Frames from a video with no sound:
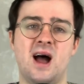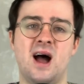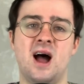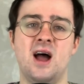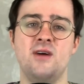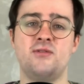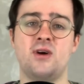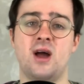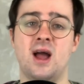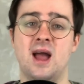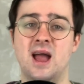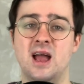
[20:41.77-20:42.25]

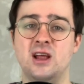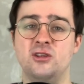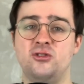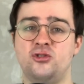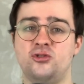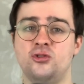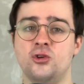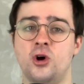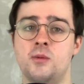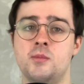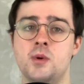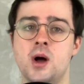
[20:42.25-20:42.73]
either had
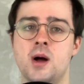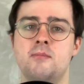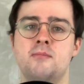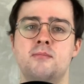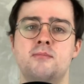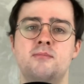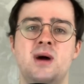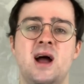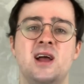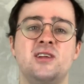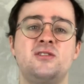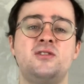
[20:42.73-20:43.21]

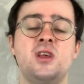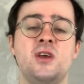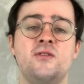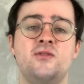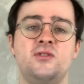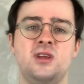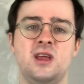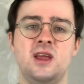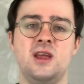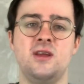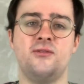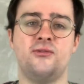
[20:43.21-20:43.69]
some
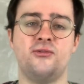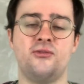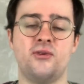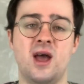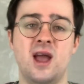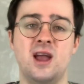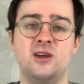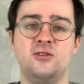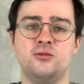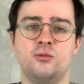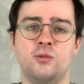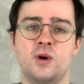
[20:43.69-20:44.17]
massive
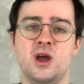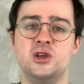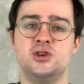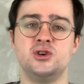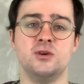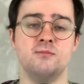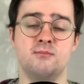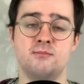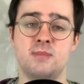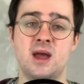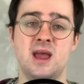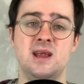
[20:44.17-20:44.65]
defect
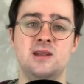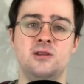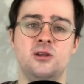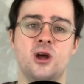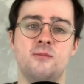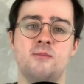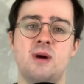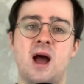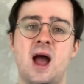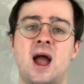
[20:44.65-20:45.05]
which made them